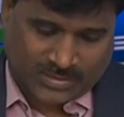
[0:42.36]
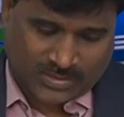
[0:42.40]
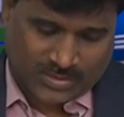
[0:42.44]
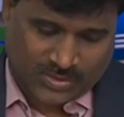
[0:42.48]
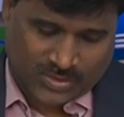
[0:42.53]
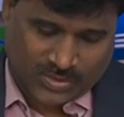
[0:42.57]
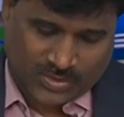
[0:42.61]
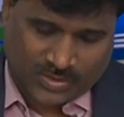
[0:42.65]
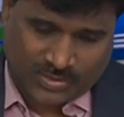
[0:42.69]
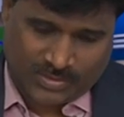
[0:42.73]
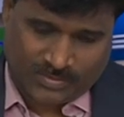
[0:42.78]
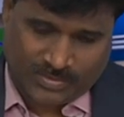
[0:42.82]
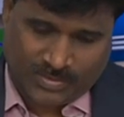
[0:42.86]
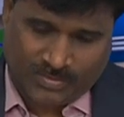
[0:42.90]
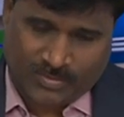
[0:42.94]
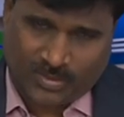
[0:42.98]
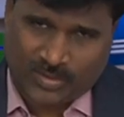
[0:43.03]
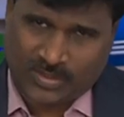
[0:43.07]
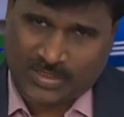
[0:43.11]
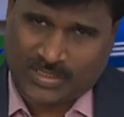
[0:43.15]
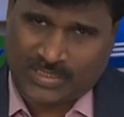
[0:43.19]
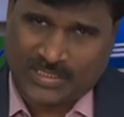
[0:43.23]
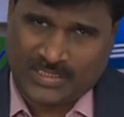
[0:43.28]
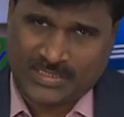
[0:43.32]
So, we'll be
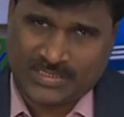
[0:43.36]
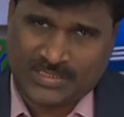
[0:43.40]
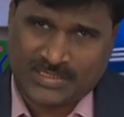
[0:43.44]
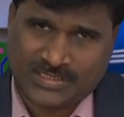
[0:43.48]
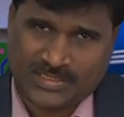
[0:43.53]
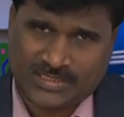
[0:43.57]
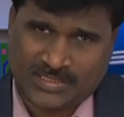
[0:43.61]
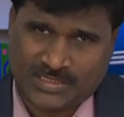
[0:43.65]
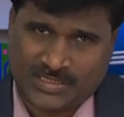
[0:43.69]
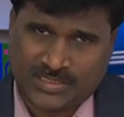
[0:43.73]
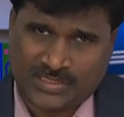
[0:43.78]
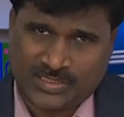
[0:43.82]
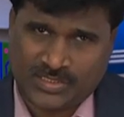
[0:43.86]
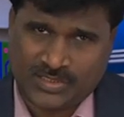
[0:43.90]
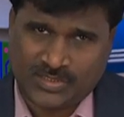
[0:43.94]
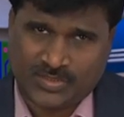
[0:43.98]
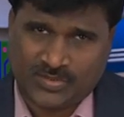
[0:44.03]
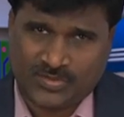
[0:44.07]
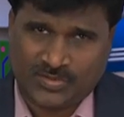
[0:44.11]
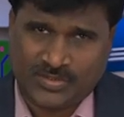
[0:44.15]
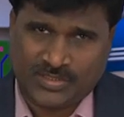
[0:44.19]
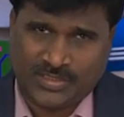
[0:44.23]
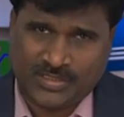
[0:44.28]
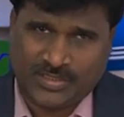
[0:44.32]
more concentrating
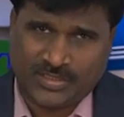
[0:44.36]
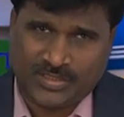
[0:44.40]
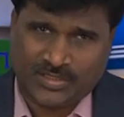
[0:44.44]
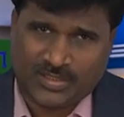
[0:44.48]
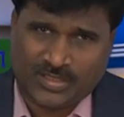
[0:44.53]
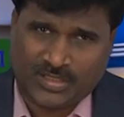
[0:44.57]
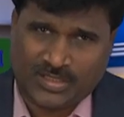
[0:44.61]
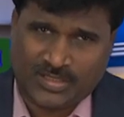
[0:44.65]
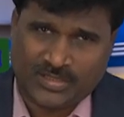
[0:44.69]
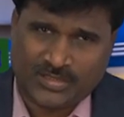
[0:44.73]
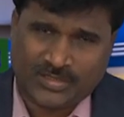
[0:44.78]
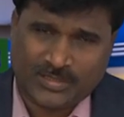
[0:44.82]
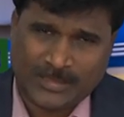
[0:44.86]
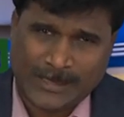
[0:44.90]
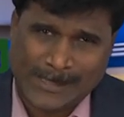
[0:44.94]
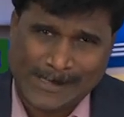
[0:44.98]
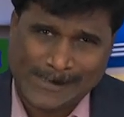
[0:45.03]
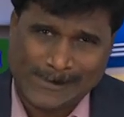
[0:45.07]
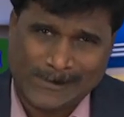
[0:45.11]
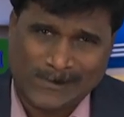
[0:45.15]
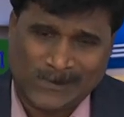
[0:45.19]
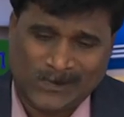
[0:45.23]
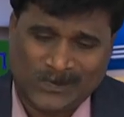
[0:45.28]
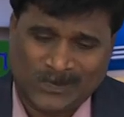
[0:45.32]
today on
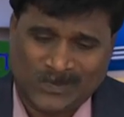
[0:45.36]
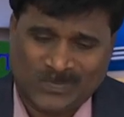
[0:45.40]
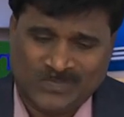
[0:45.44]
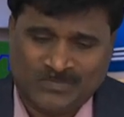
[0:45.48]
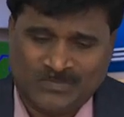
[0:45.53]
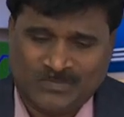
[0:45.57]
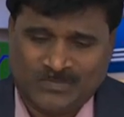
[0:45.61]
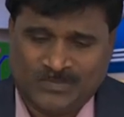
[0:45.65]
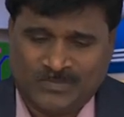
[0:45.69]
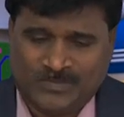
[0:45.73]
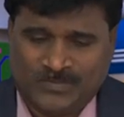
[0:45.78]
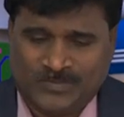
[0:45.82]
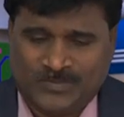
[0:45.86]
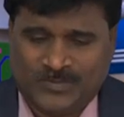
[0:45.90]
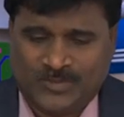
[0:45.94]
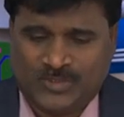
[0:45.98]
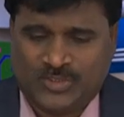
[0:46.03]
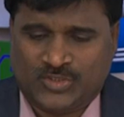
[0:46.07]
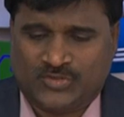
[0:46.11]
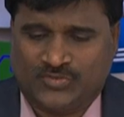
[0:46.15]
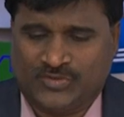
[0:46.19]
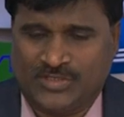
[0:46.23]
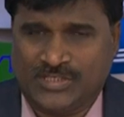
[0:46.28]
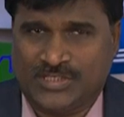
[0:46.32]

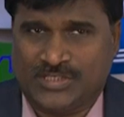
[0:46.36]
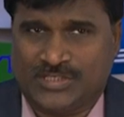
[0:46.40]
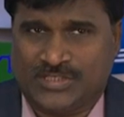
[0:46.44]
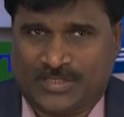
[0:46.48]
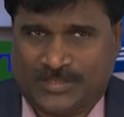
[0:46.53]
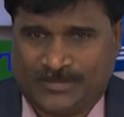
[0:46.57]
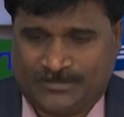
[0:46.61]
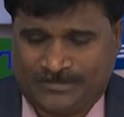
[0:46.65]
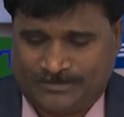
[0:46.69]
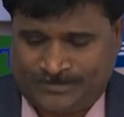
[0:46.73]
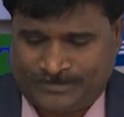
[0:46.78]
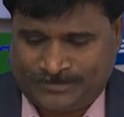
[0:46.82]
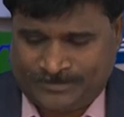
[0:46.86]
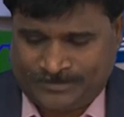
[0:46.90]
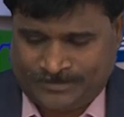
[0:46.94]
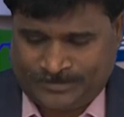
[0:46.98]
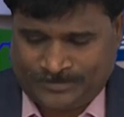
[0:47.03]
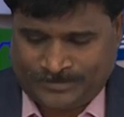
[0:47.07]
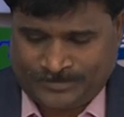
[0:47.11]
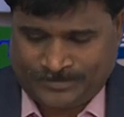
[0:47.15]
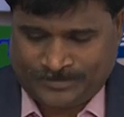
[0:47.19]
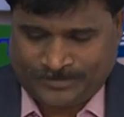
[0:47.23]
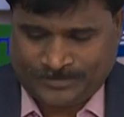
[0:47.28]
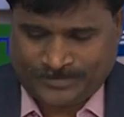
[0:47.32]
twin-tub.
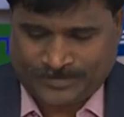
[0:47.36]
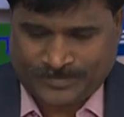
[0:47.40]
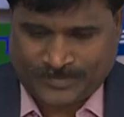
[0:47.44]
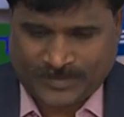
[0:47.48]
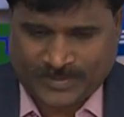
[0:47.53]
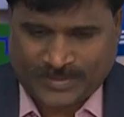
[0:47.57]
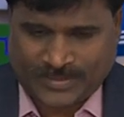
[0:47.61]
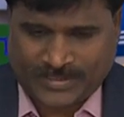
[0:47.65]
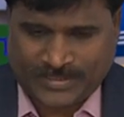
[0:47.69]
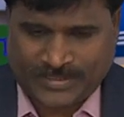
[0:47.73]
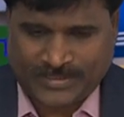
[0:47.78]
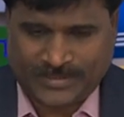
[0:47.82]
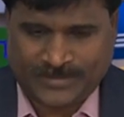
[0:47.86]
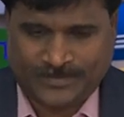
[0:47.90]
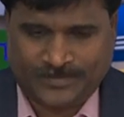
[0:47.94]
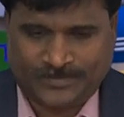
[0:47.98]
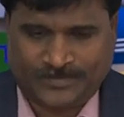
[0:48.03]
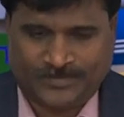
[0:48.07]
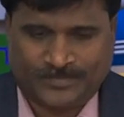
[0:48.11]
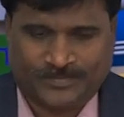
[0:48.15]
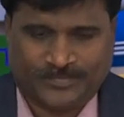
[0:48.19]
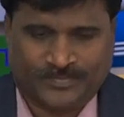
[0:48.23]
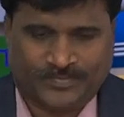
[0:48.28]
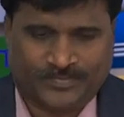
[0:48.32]
Okay.
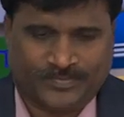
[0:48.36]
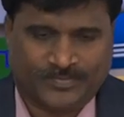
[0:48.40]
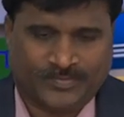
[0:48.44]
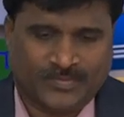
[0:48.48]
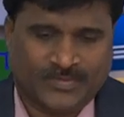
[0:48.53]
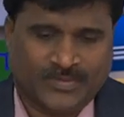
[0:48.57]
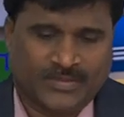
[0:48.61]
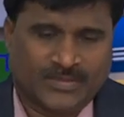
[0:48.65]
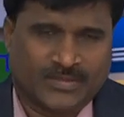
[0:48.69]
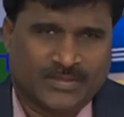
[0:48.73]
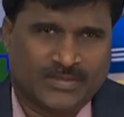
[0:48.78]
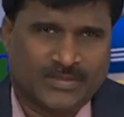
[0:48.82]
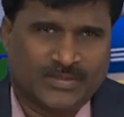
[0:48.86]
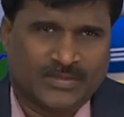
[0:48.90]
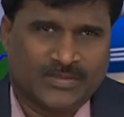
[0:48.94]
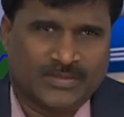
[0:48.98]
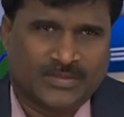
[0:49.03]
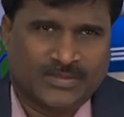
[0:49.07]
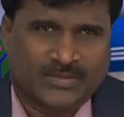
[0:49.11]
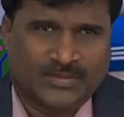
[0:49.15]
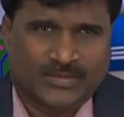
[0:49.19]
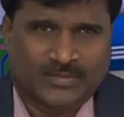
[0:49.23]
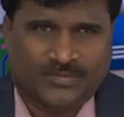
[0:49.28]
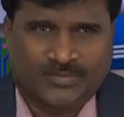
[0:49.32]

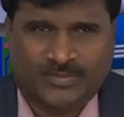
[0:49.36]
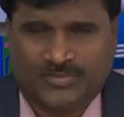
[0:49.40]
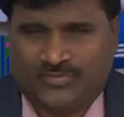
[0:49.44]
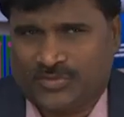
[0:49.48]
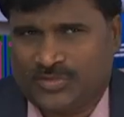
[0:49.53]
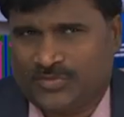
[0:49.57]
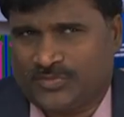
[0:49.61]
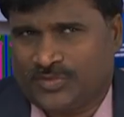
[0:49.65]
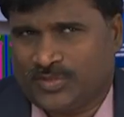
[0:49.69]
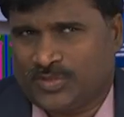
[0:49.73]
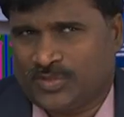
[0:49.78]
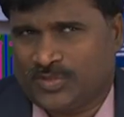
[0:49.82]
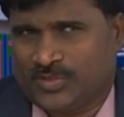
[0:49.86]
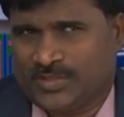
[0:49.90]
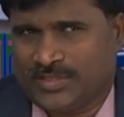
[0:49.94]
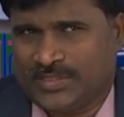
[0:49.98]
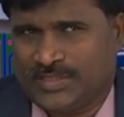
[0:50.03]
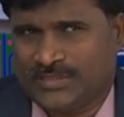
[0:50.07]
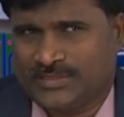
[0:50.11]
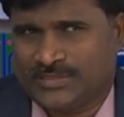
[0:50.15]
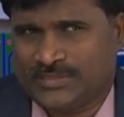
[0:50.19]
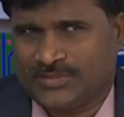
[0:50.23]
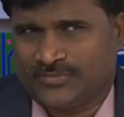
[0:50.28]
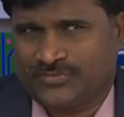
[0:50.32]
Before we go
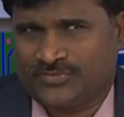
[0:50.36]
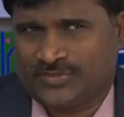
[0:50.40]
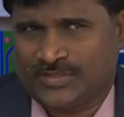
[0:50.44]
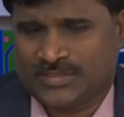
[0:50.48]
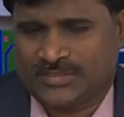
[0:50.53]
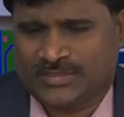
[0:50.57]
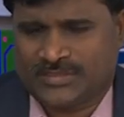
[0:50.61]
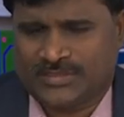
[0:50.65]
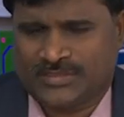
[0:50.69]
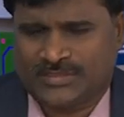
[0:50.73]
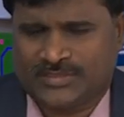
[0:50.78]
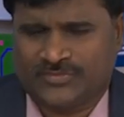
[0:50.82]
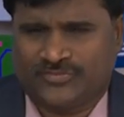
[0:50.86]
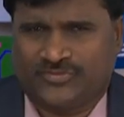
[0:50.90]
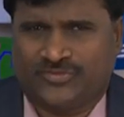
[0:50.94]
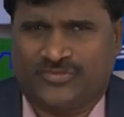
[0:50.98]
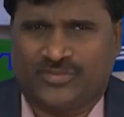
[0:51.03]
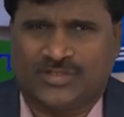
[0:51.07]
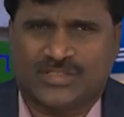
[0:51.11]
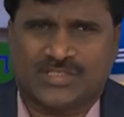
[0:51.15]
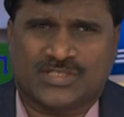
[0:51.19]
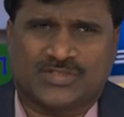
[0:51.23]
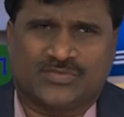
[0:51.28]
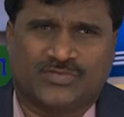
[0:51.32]
anything further, the
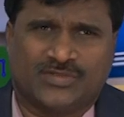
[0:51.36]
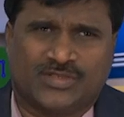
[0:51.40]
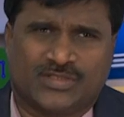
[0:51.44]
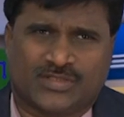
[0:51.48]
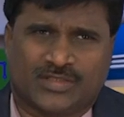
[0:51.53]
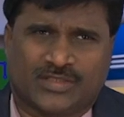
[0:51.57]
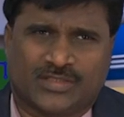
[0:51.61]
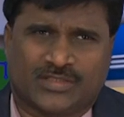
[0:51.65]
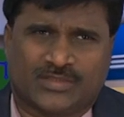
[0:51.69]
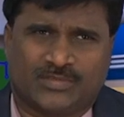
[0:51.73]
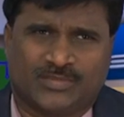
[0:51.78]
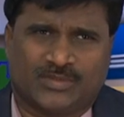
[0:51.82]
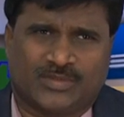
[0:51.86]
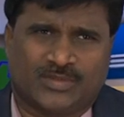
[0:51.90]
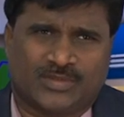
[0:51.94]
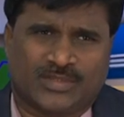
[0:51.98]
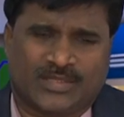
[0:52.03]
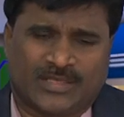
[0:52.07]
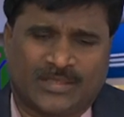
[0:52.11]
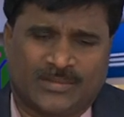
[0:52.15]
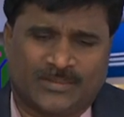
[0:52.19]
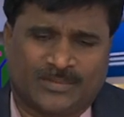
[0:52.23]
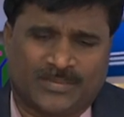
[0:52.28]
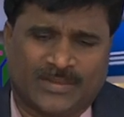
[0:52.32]
first we'll talk about
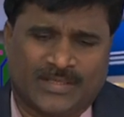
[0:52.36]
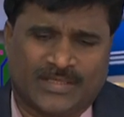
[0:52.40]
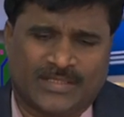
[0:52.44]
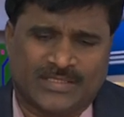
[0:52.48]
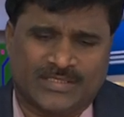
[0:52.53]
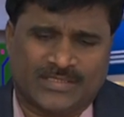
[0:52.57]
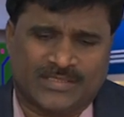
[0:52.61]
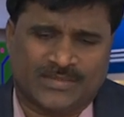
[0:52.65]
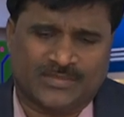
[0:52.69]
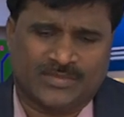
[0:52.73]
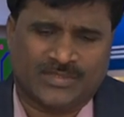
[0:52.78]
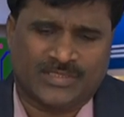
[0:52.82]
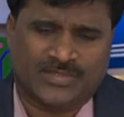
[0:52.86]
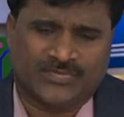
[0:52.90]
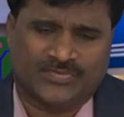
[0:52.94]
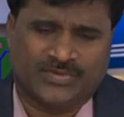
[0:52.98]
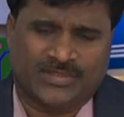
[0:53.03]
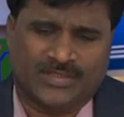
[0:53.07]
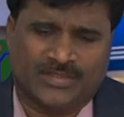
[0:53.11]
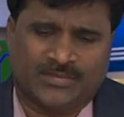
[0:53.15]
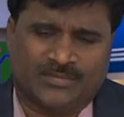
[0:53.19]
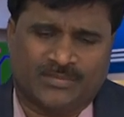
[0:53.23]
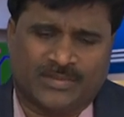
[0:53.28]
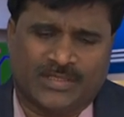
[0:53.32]
comparison
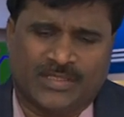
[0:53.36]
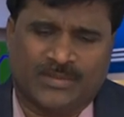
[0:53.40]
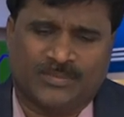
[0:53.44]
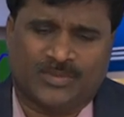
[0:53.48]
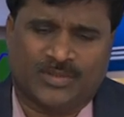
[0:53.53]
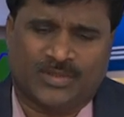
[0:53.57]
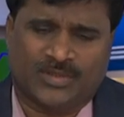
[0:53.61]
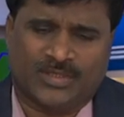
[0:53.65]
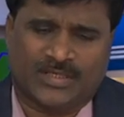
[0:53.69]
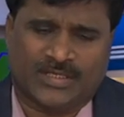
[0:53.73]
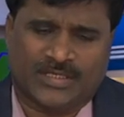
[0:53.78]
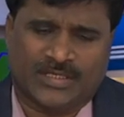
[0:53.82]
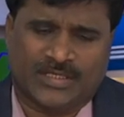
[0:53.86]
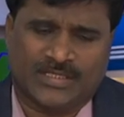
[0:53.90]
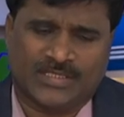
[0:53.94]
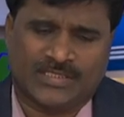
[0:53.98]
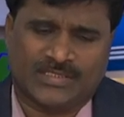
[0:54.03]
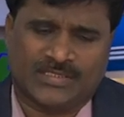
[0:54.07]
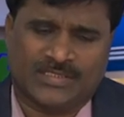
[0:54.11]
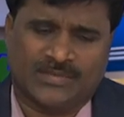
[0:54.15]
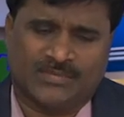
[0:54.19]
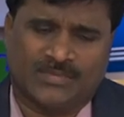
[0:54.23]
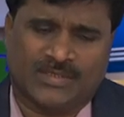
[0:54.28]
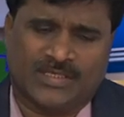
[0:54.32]
between bipolar and
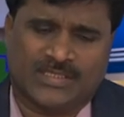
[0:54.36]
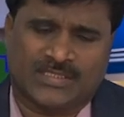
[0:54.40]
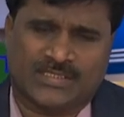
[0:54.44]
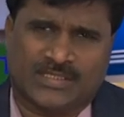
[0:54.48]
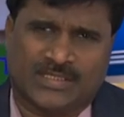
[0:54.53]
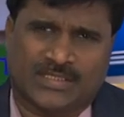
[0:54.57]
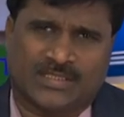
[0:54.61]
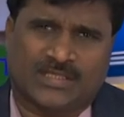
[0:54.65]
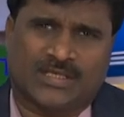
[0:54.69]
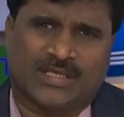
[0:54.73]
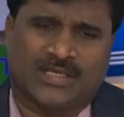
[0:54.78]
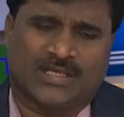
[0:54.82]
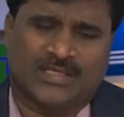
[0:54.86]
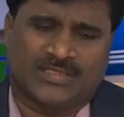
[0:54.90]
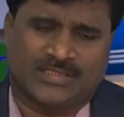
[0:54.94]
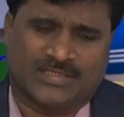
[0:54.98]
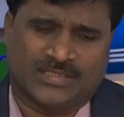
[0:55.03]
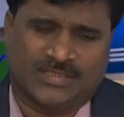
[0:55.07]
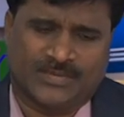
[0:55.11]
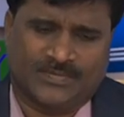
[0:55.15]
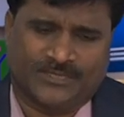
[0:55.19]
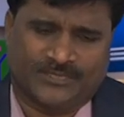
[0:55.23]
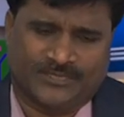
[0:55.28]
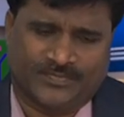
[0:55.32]
CMOS
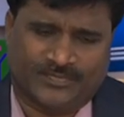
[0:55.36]
technology.